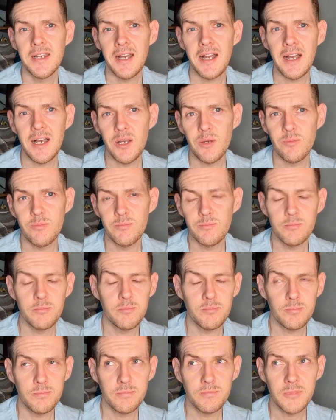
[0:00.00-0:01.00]
Um,
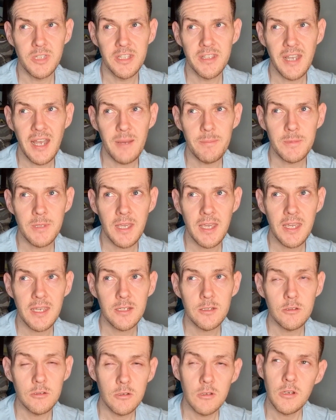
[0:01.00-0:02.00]
the top
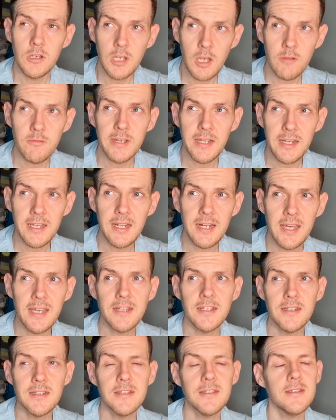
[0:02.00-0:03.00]
10, uh, I really
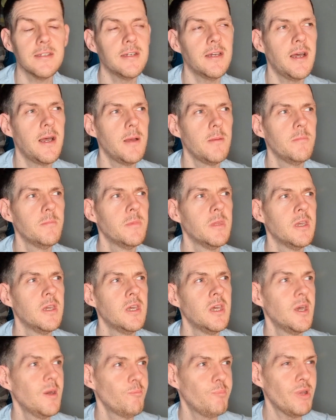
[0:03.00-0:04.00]
liked it. Um,
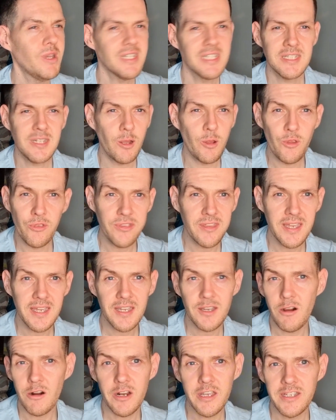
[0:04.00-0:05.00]
but I still
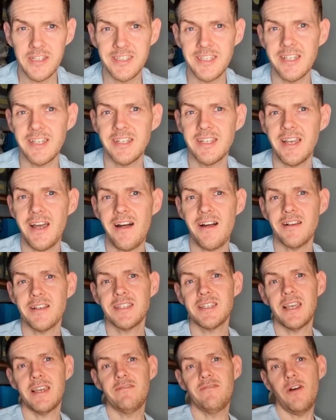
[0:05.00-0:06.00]
think Guardians of the
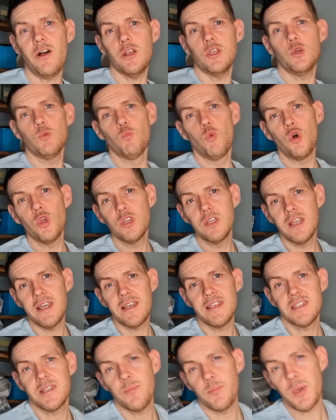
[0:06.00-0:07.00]
Galaxy Volume 1
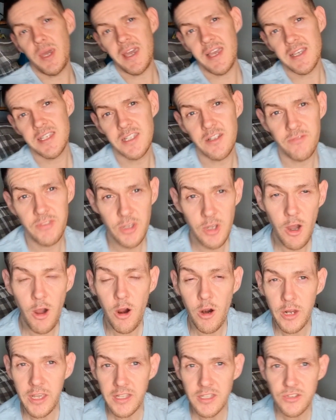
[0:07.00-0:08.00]
is the best of the
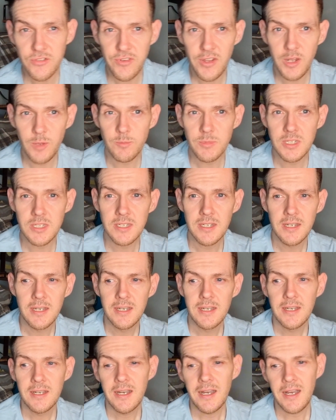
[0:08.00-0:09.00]
Guardians films.
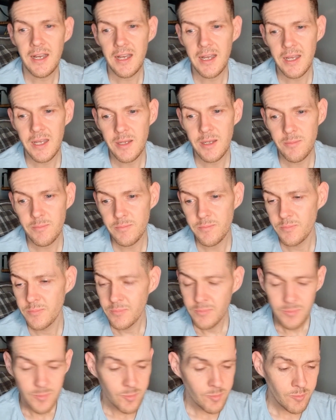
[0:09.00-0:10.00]
Um,
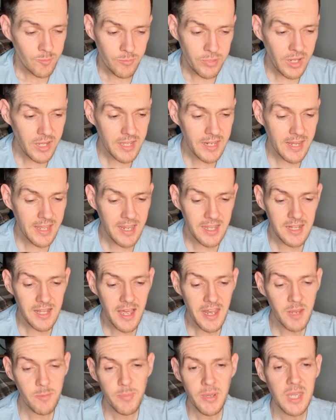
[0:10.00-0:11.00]
probably like a
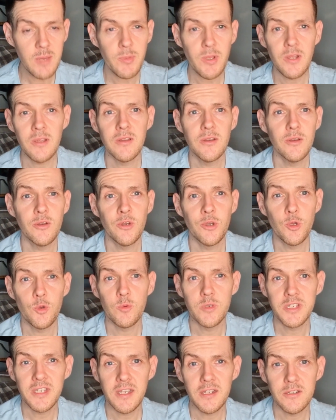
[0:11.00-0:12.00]
lot of people who
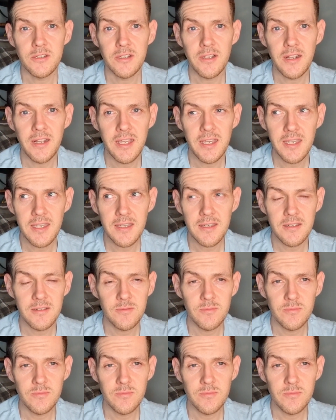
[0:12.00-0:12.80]
was into like